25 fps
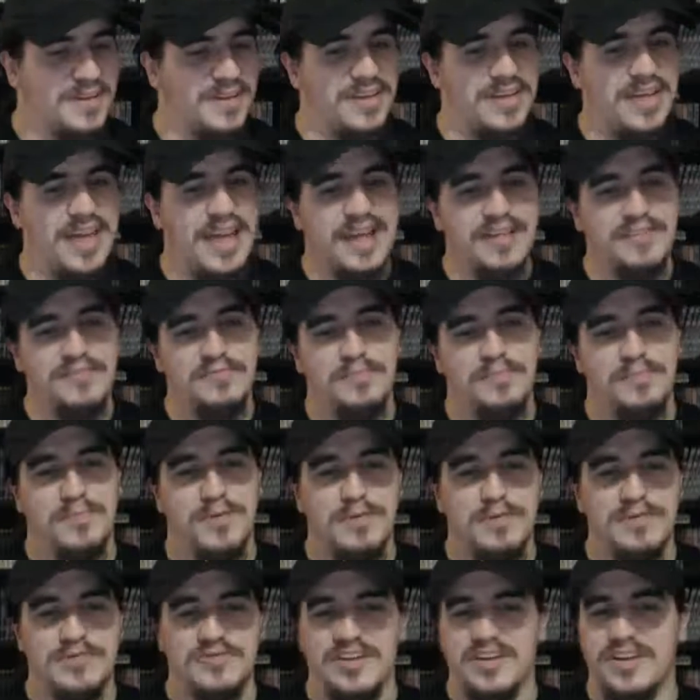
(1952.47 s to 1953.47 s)
yeah, it's pretty
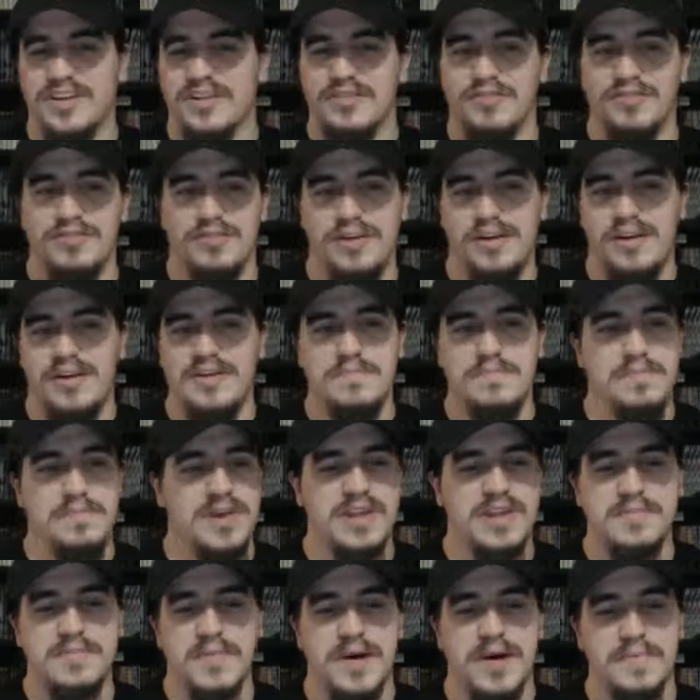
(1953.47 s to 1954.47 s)
much like a 3D beat
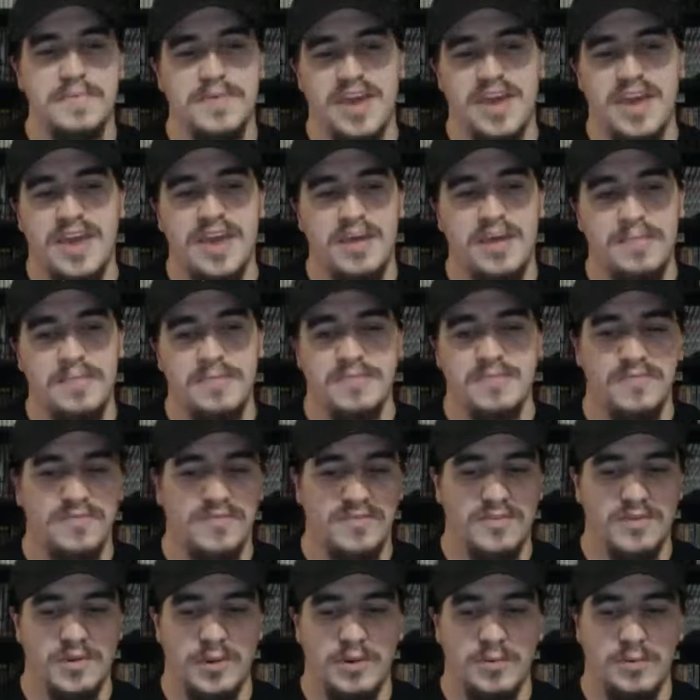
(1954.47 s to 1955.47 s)
'em up game
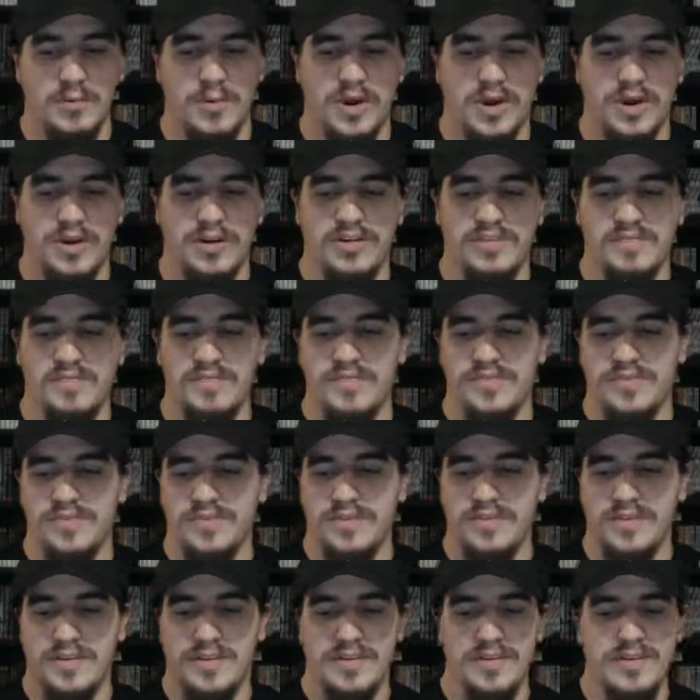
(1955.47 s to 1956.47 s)
where
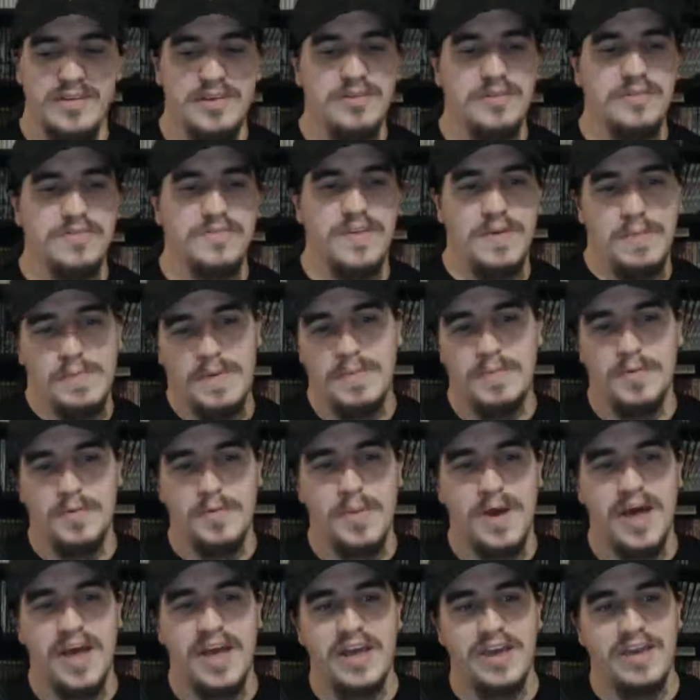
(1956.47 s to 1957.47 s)
you defeat people
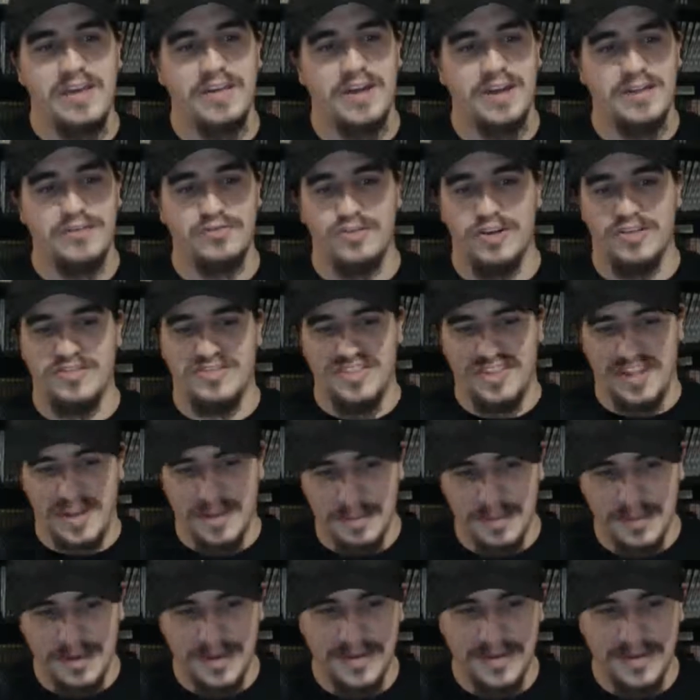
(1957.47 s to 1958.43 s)
by undressing them,